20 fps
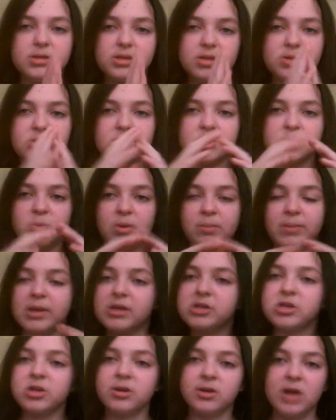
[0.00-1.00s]
You just want to
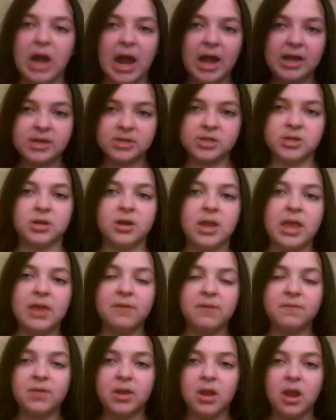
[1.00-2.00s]
make sure your eyes are
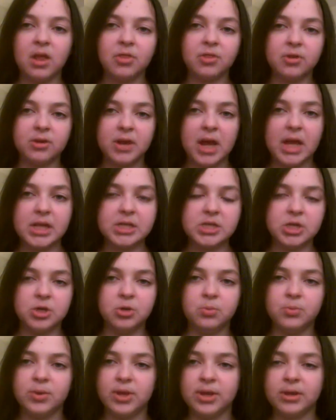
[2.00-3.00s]
even. They're not
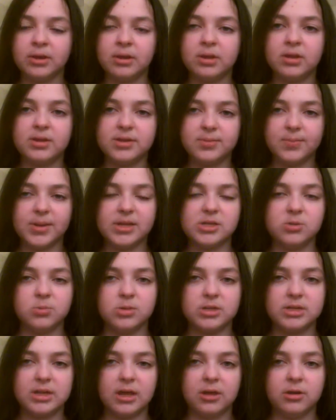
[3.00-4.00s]
too big. It depends on
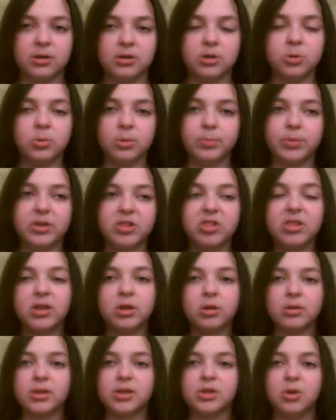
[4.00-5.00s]
what style you're doing, but literally